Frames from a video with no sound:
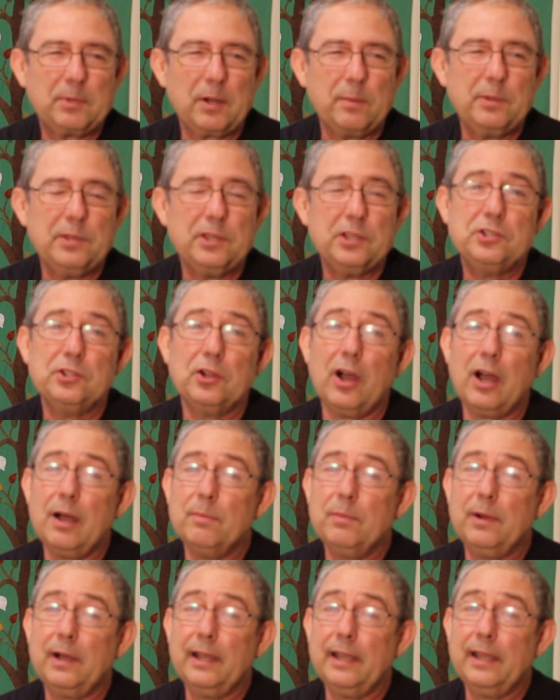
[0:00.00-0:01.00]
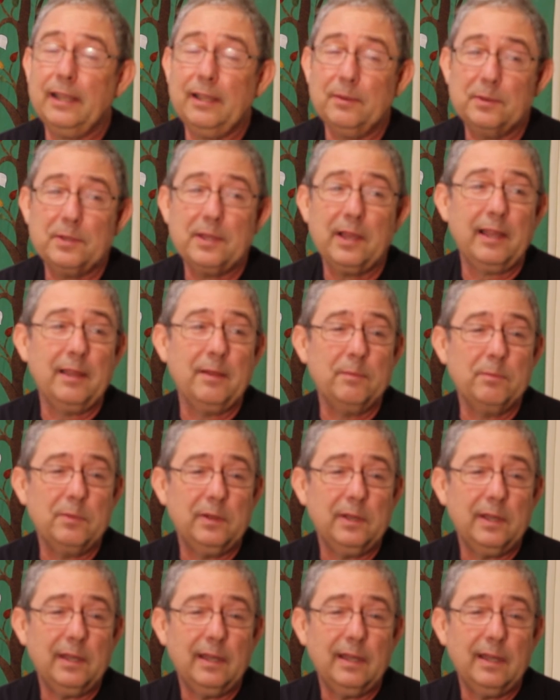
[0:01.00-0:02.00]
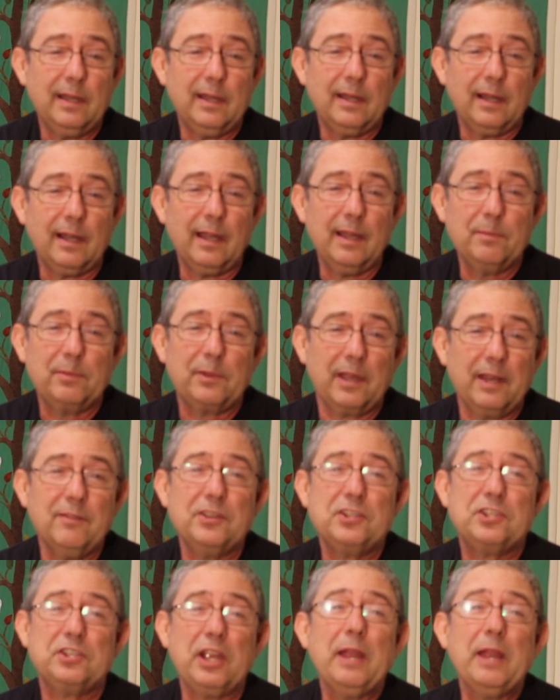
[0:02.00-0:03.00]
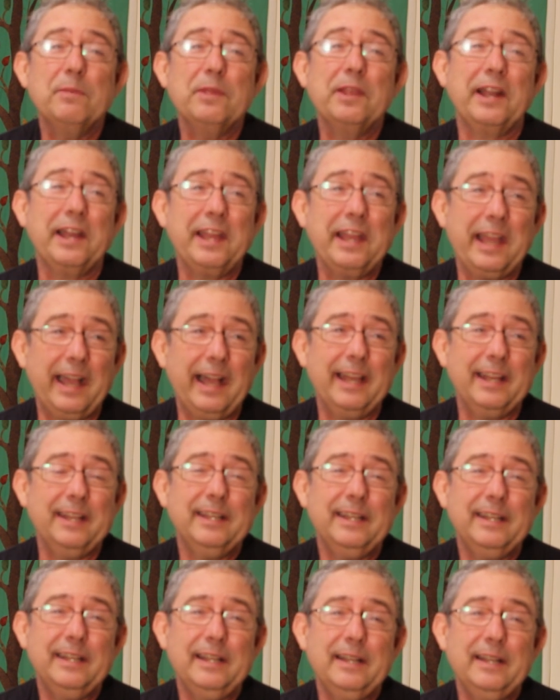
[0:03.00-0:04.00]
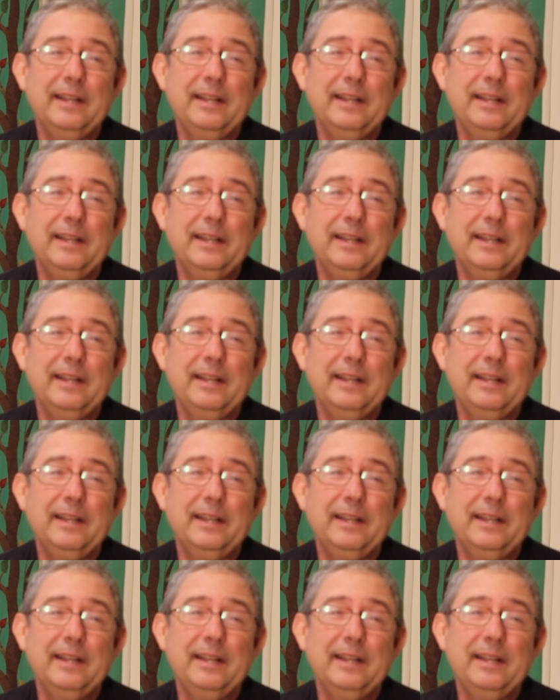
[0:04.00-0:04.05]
probably the job I'm kind of ashamed that I had.